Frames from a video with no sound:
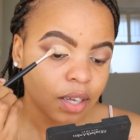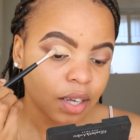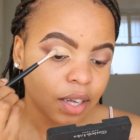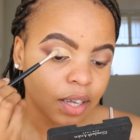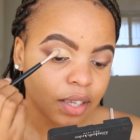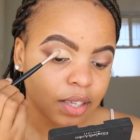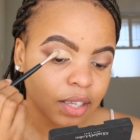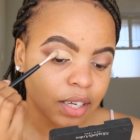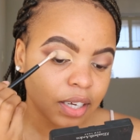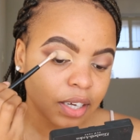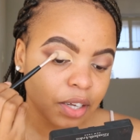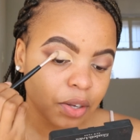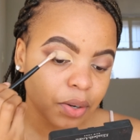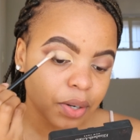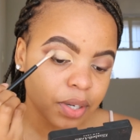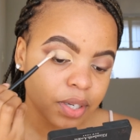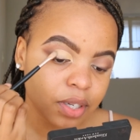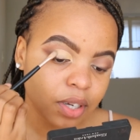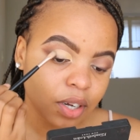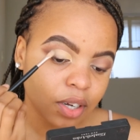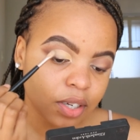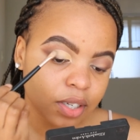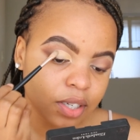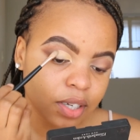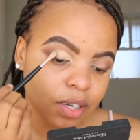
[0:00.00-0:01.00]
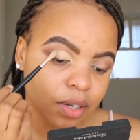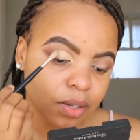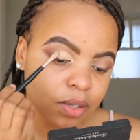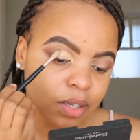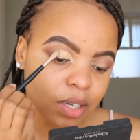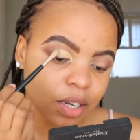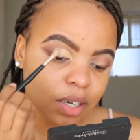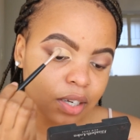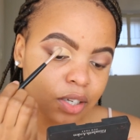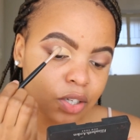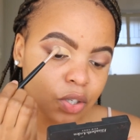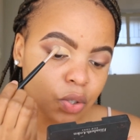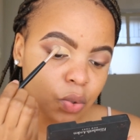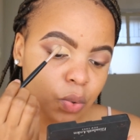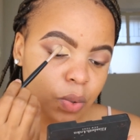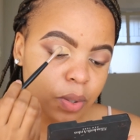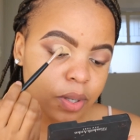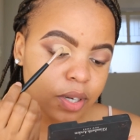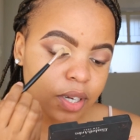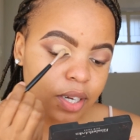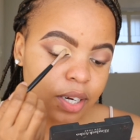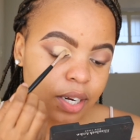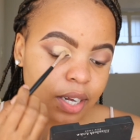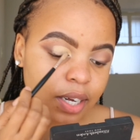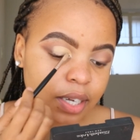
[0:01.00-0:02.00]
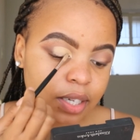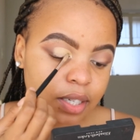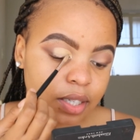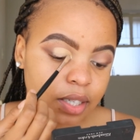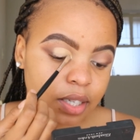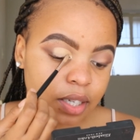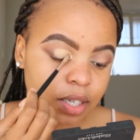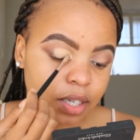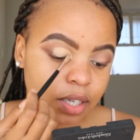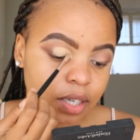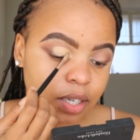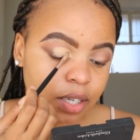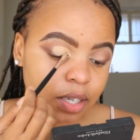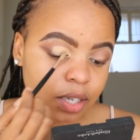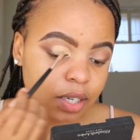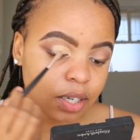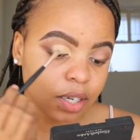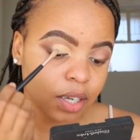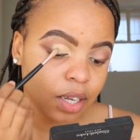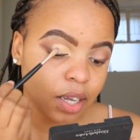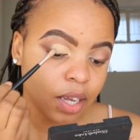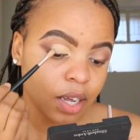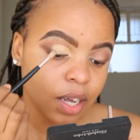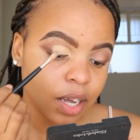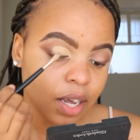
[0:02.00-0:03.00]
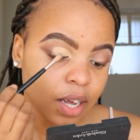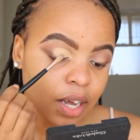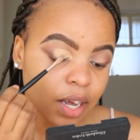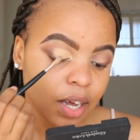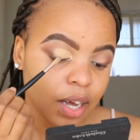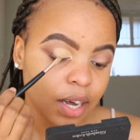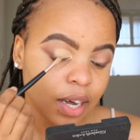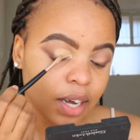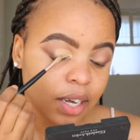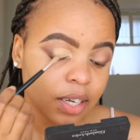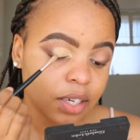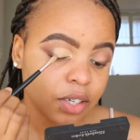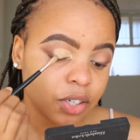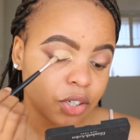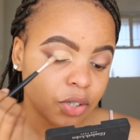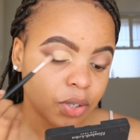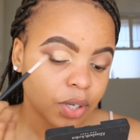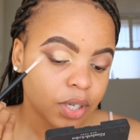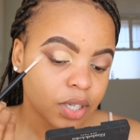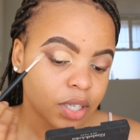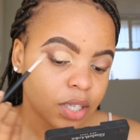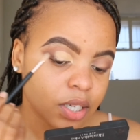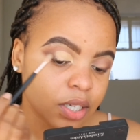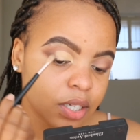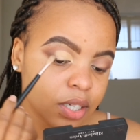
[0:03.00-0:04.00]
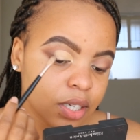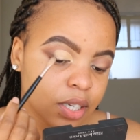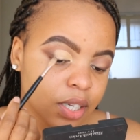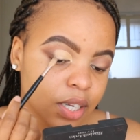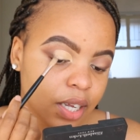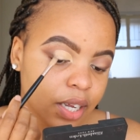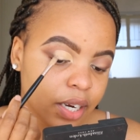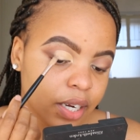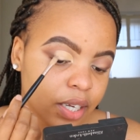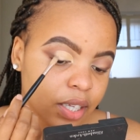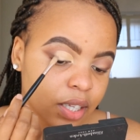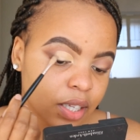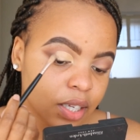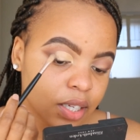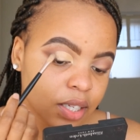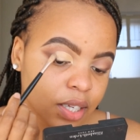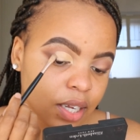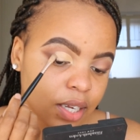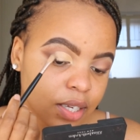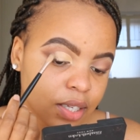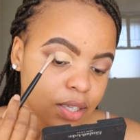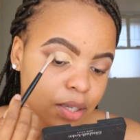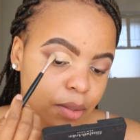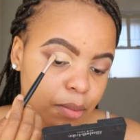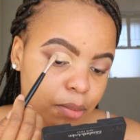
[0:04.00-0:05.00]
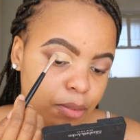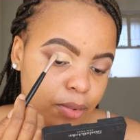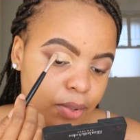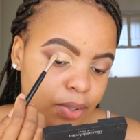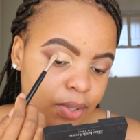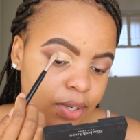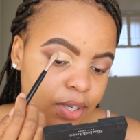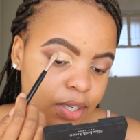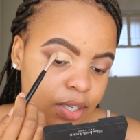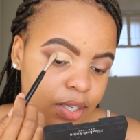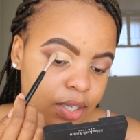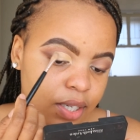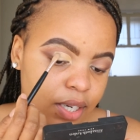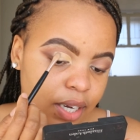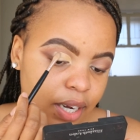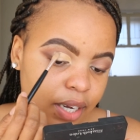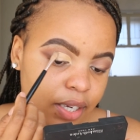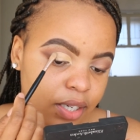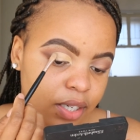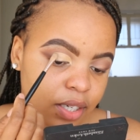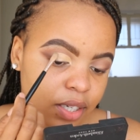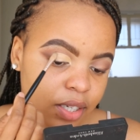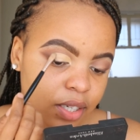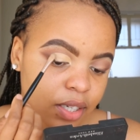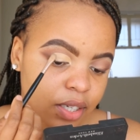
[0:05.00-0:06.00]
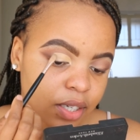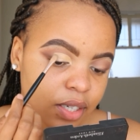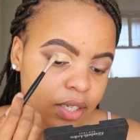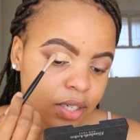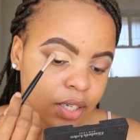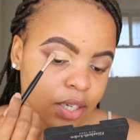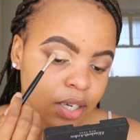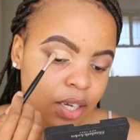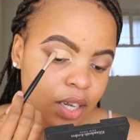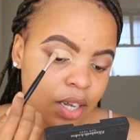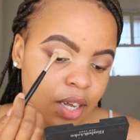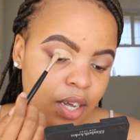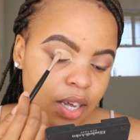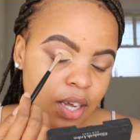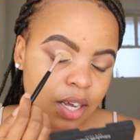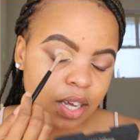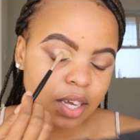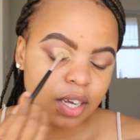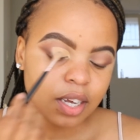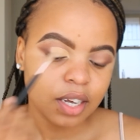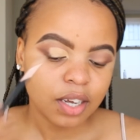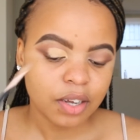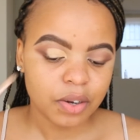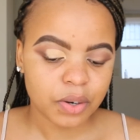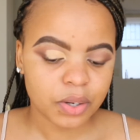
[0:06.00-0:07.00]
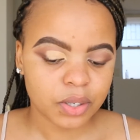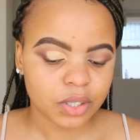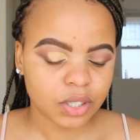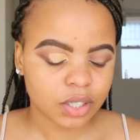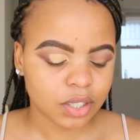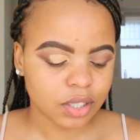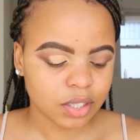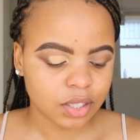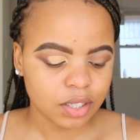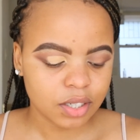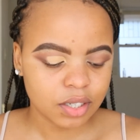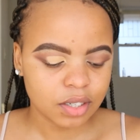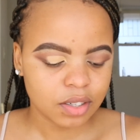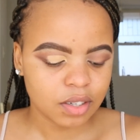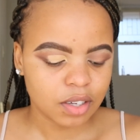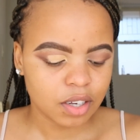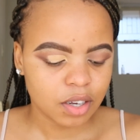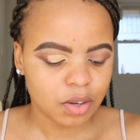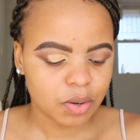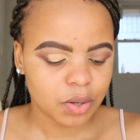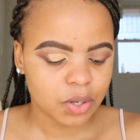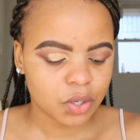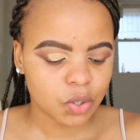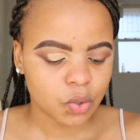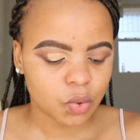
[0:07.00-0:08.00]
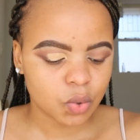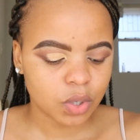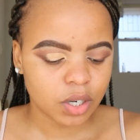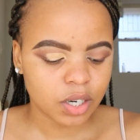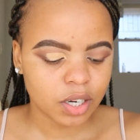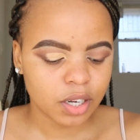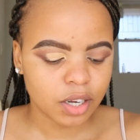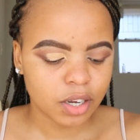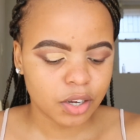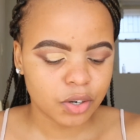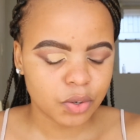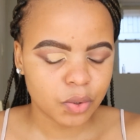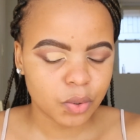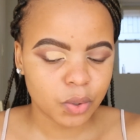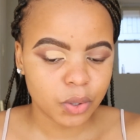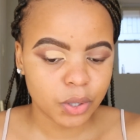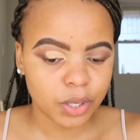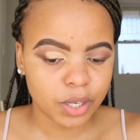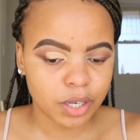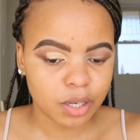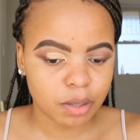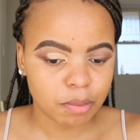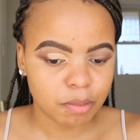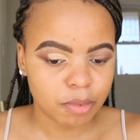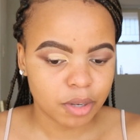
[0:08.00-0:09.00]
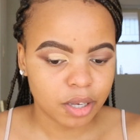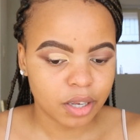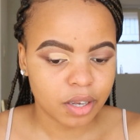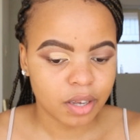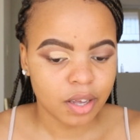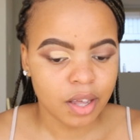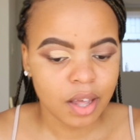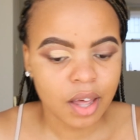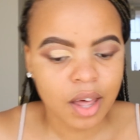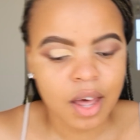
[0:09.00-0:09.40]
think it was last year, I was like, it's 2019 and you're still setting this as the beauty standard. It was really annoying me.